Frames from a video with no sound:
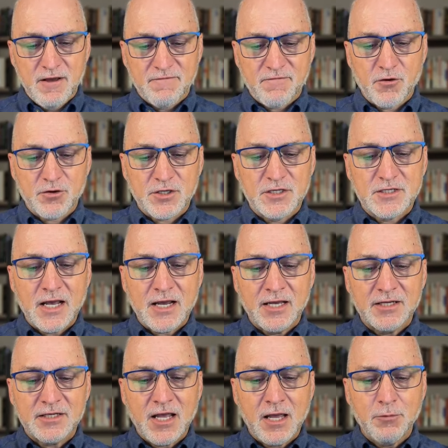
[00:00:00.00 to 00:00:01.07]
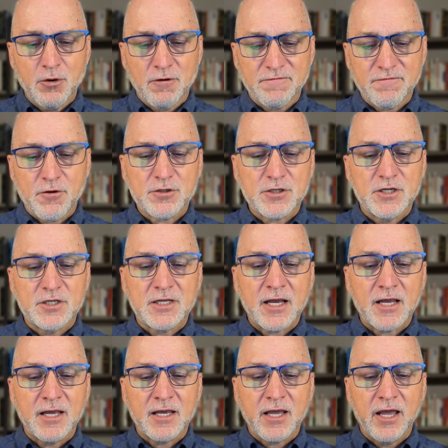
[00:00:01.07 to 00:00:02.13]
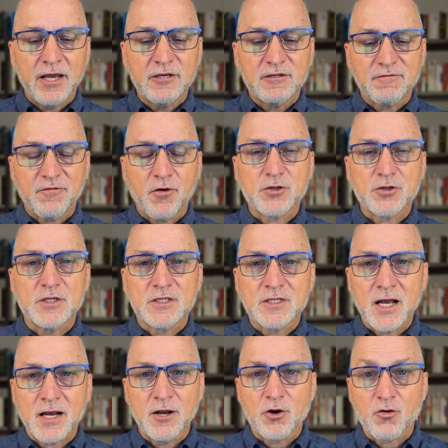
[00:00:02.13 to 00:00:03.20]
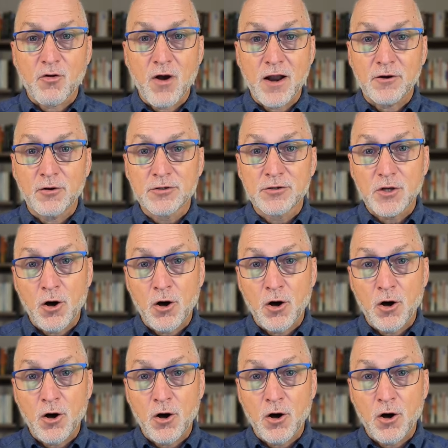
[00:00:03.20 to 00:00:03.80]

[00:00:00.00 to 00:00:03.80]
1st and 2nd Samuel, 1st and 2nd Kings, 1st and 2nd Chronicles.